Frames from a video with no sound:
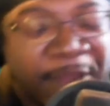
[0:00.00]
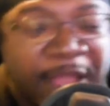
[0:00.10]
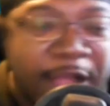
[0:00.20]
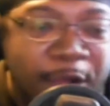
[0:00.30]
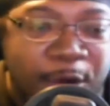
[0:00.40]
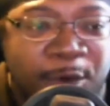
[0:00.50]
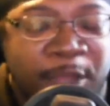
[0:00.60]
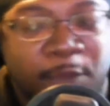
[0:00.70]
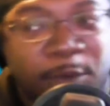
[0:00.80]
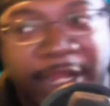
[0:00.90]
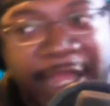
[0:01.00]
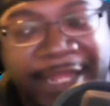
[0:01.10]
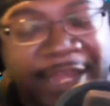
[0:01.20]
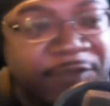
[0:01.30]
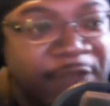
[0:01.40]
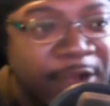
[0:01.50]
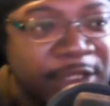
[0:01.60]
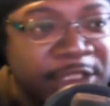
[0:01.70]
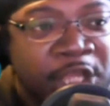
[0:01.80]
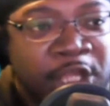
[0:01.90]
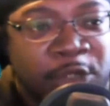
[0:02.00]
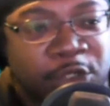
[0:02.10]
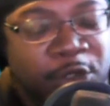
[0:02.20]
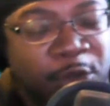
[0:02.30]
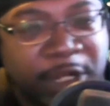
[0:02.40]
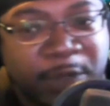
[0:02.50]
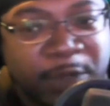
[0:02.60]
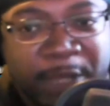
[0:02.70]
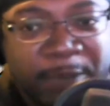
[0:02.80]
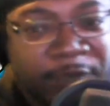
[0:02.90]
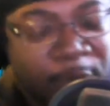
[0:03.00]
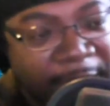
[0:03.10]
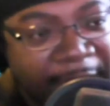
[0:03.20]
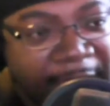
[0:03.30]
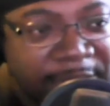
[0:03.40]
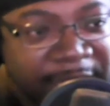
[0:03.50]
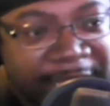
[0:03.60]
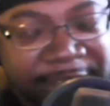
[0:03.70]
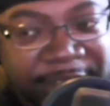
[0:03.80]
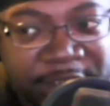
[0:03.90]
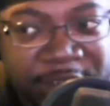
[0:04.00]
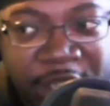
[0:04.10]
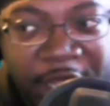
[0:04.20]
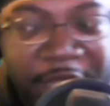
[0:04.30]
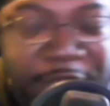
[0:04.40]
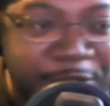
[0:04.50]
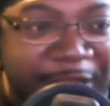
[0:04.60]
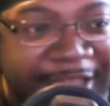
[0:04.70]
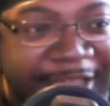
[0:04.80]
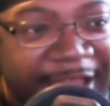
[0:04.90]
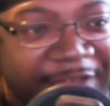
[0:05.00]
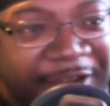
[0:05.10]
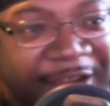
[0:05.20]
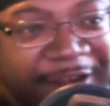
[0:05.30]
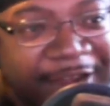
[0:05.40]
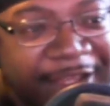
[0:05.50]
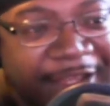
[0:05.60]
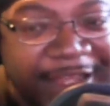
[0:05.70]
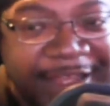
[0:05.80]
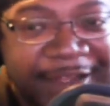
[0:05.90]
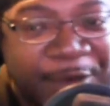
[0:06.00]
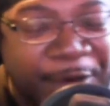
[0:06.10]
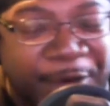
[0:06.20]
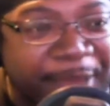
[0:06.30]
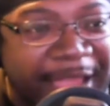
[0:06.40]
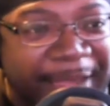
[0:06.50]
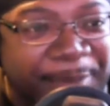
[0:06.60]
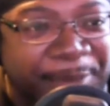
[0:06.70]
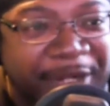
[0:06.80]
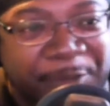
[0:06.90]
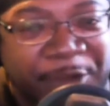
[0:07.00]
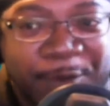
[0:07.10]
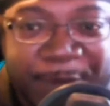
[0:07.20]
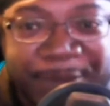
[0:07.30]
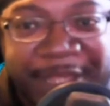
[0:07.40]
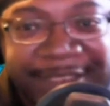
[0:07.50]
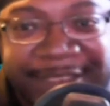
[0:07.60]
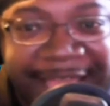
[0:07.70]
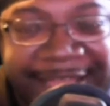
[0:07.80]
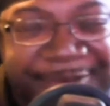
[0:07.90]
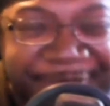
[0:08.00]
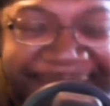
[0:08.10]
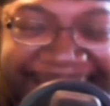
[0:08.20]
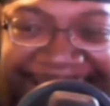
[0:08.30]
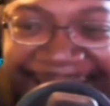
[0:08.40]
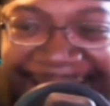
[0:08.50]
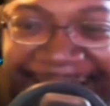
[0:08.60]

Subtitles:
Oh, we the Atlanta Falcons, we didn't win but 4 games last season, and you guys have our cornerback, but we're going to whoop y'all's ass. Really?